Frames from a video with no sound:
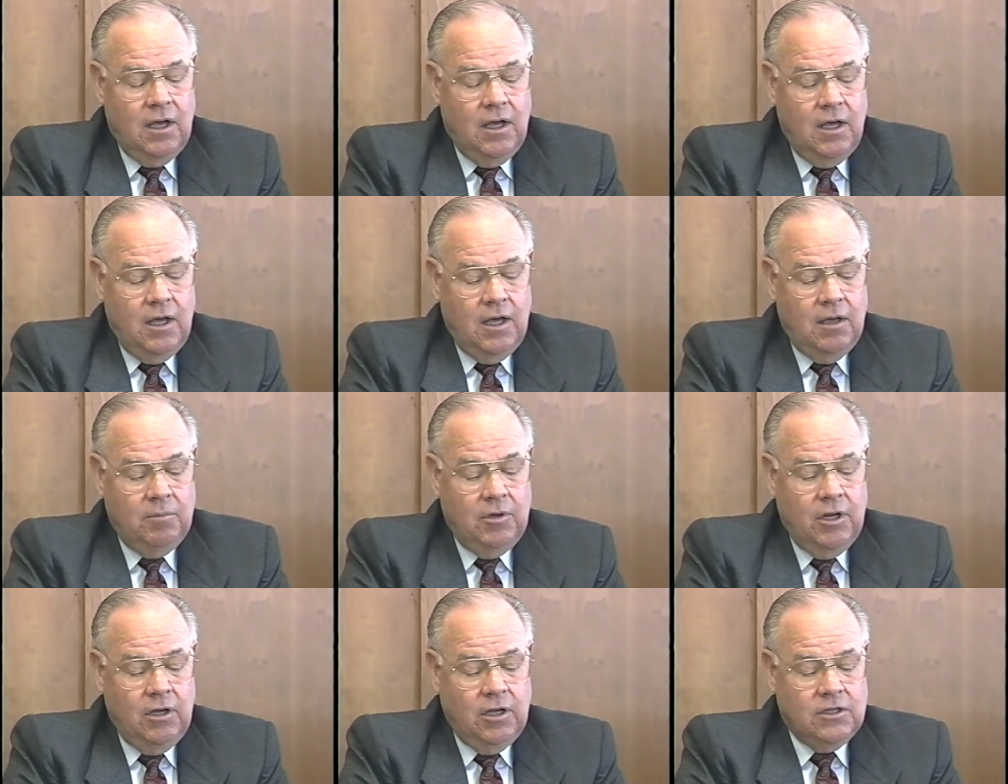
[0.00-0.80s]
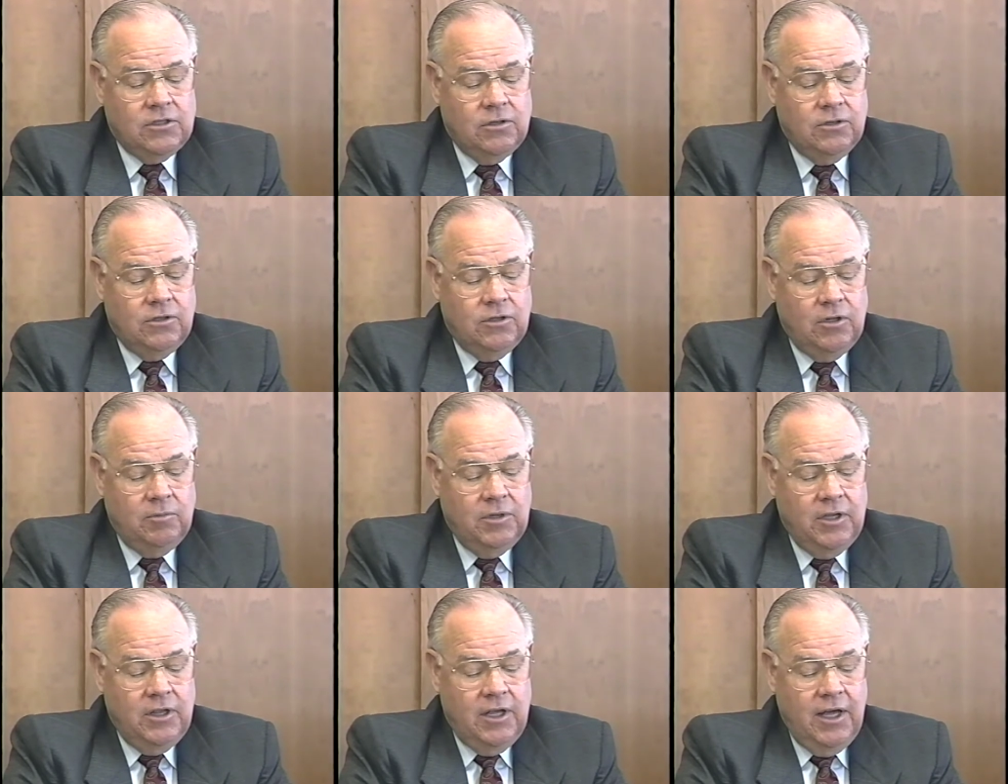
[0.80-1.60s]
Uh, but he also told
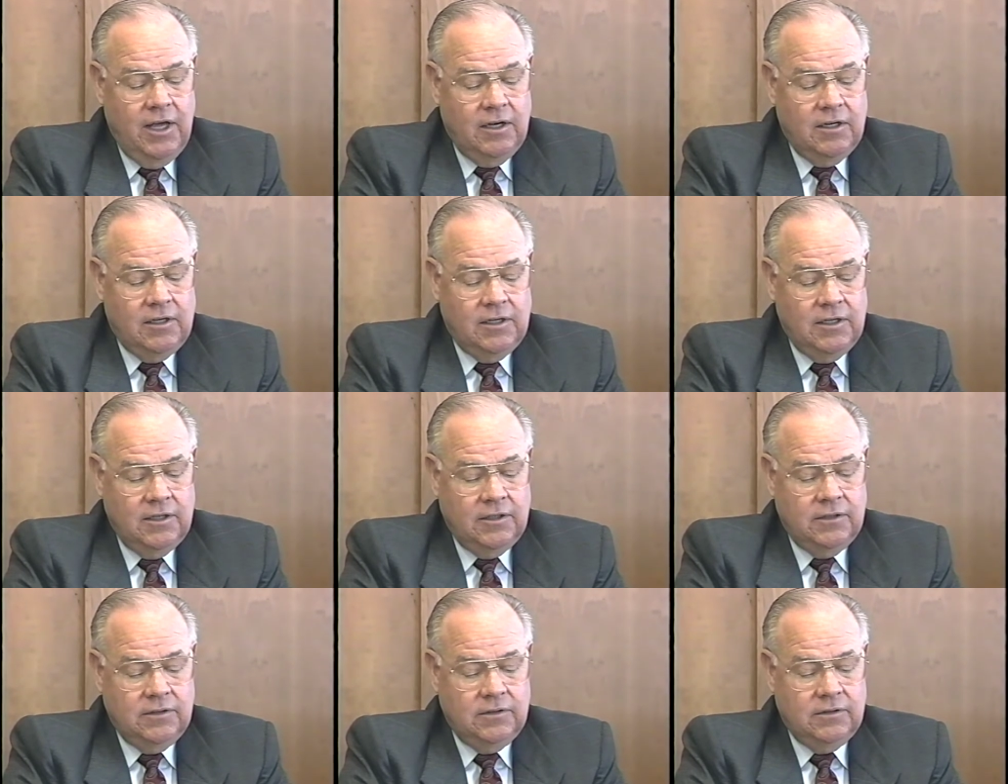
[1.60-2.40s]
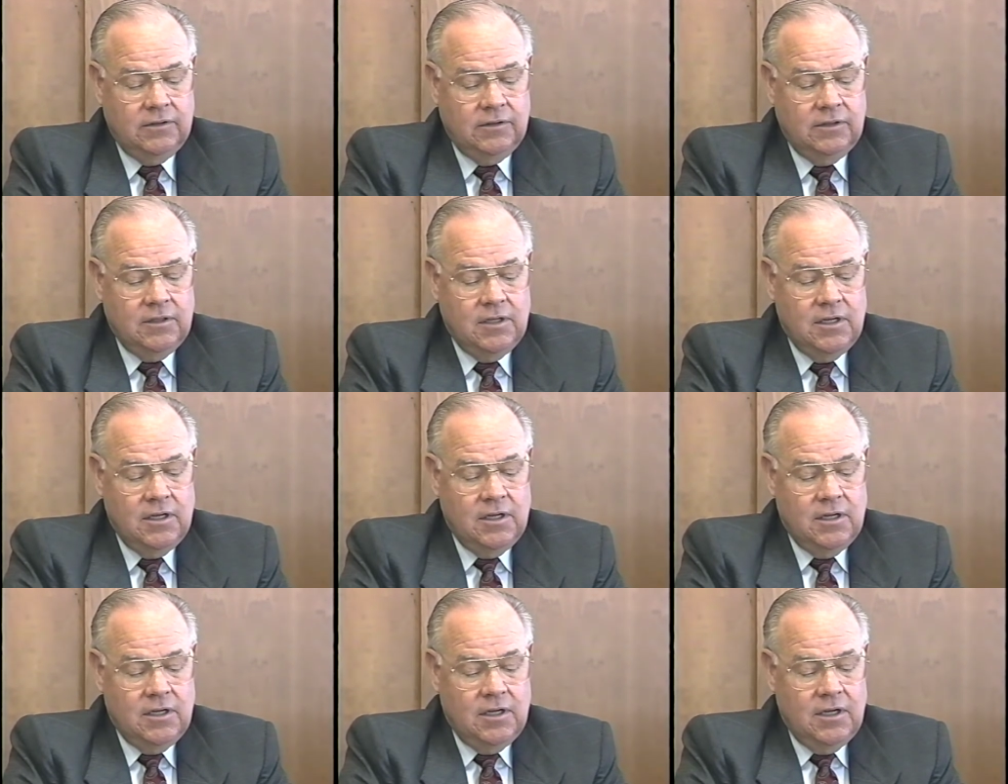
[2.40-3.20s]
me that uh,
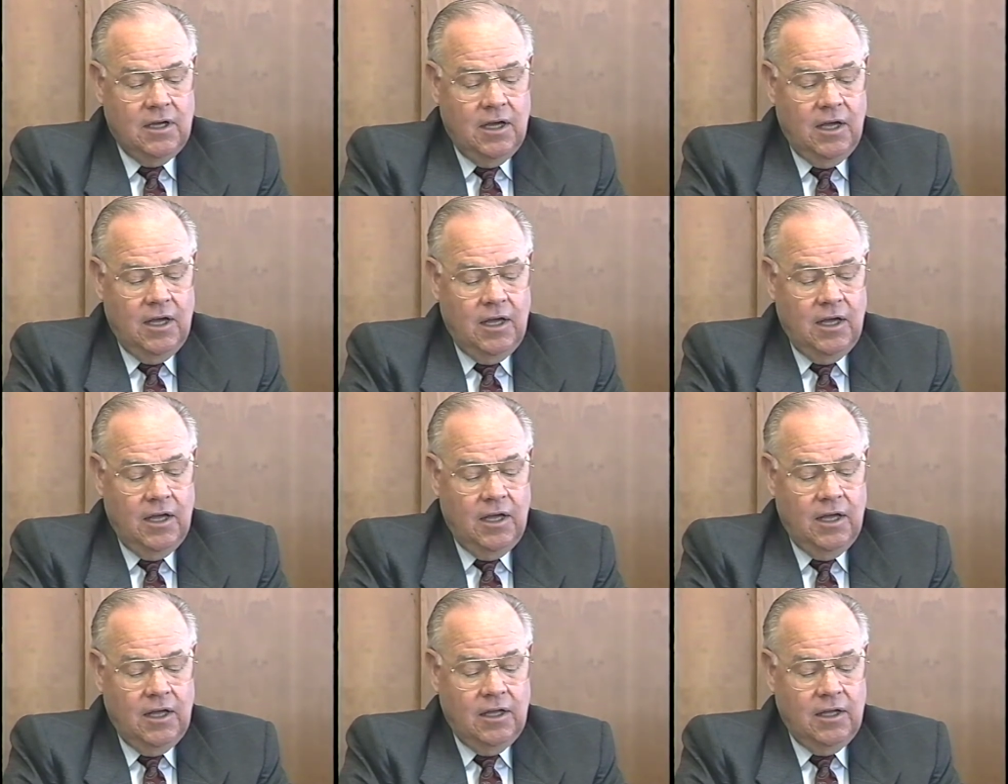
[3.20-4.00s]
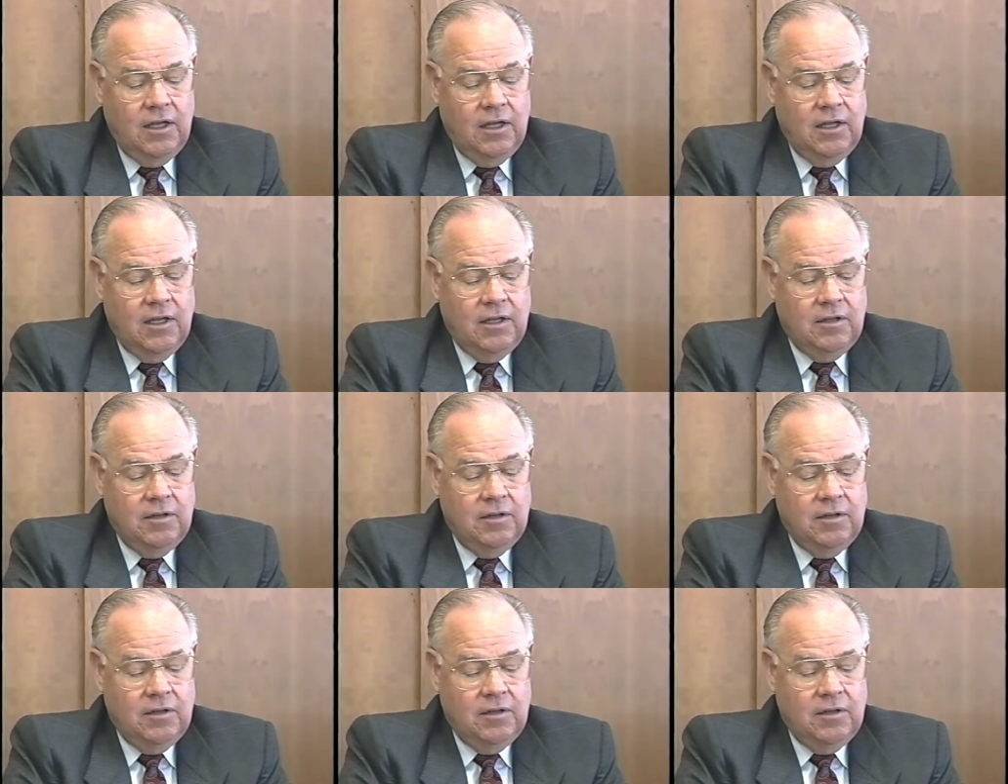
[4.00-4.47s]
uh,